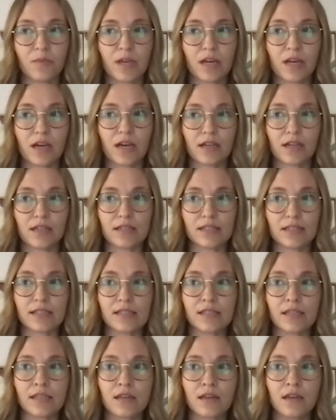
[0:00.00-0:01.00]

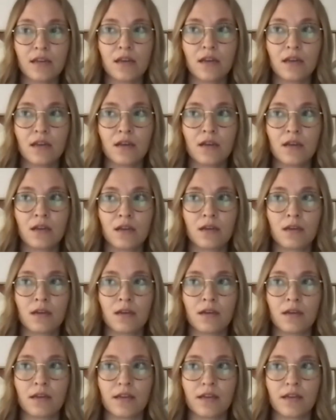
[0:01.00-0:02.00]
Because
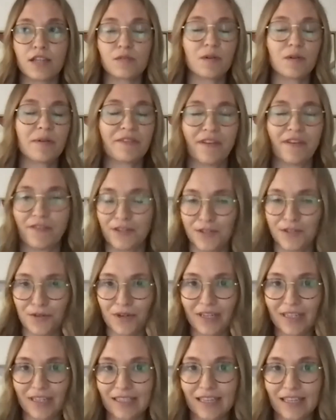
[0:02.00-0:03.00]
here's one of my favorite
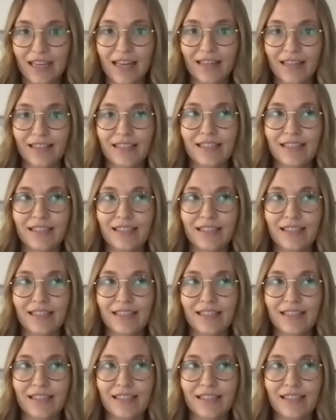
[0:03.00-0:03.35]
stories. It